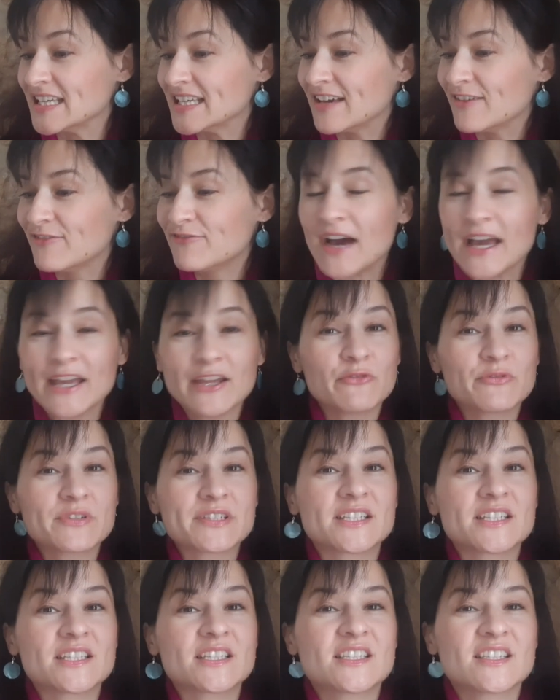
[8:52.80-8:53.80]

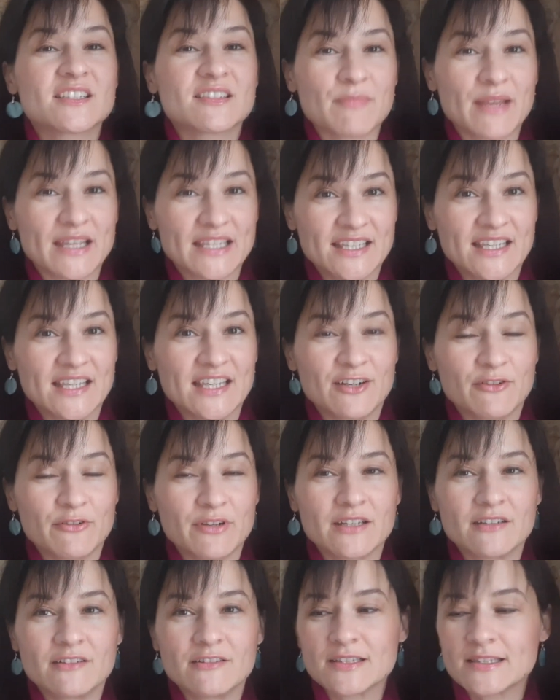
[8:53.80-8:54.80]
fire-resistant
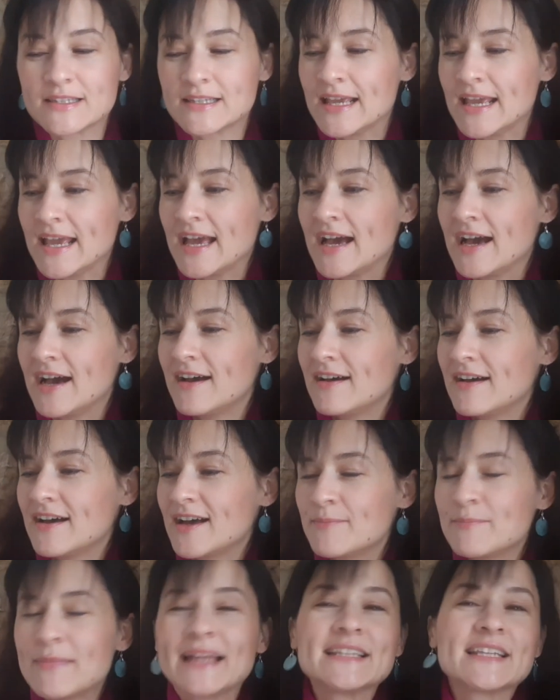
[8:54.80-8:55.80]
materials,
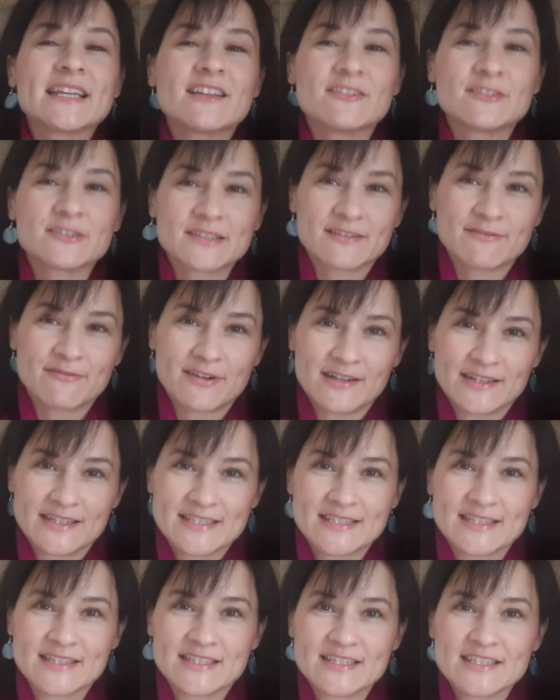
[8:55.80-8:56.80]
medical
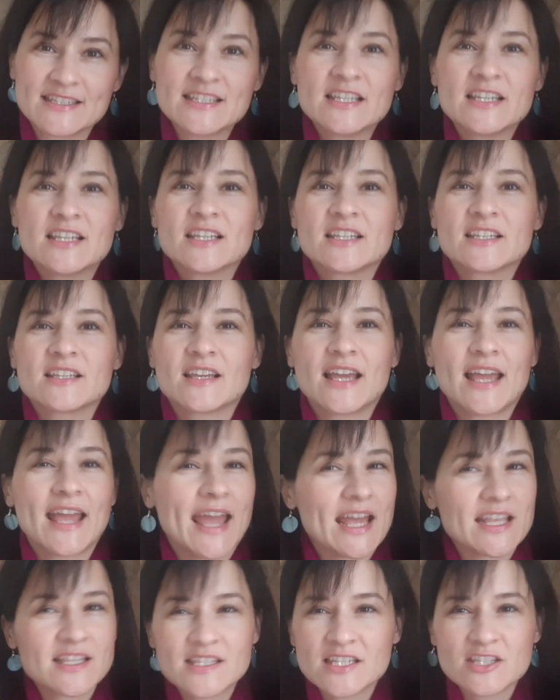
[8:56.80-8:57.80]
devices,
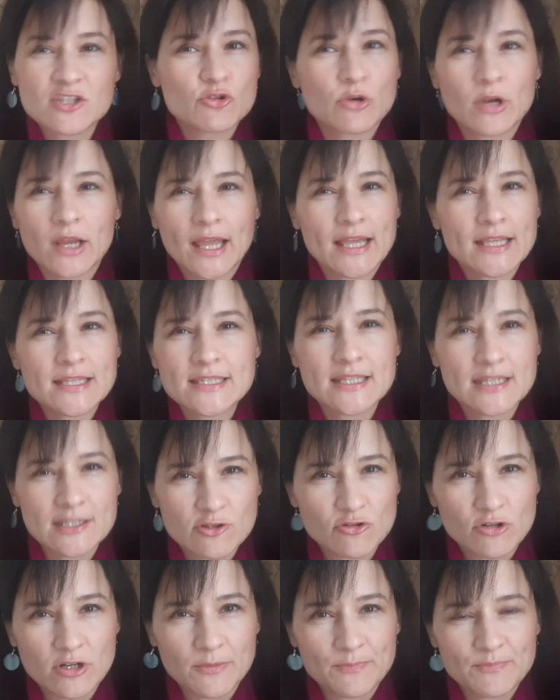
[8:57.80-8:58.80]
etc.,
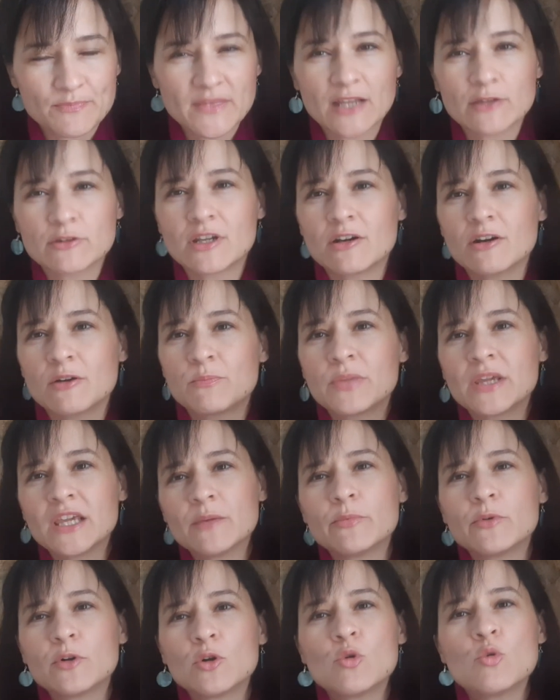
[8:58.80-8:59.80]
etc. Now, there are
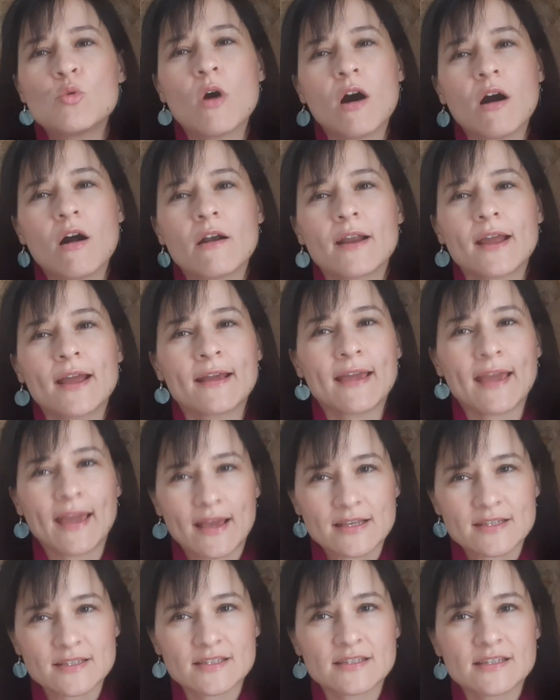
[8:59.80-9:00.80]
people who are
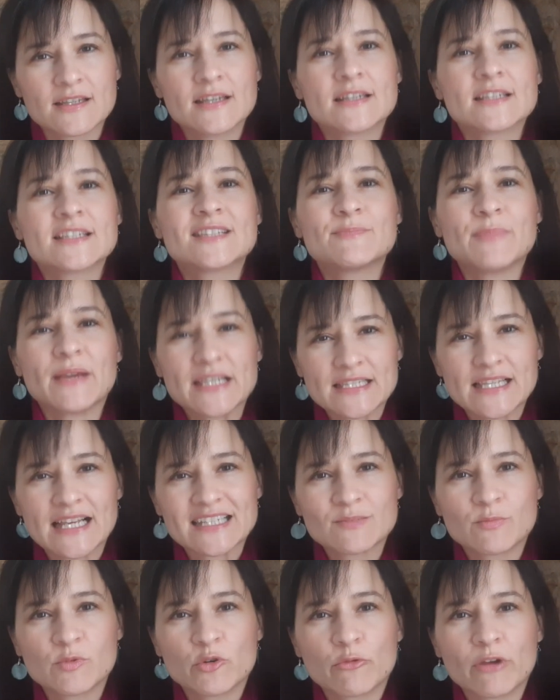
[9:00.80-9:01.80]
against space
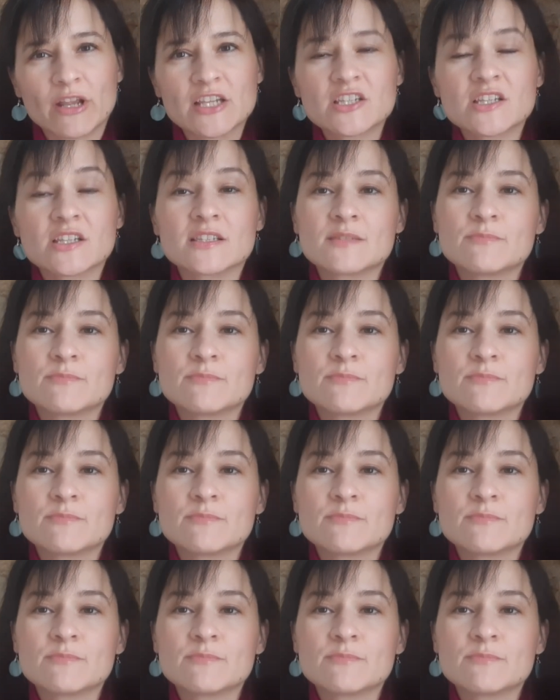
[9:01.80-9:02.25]
explorations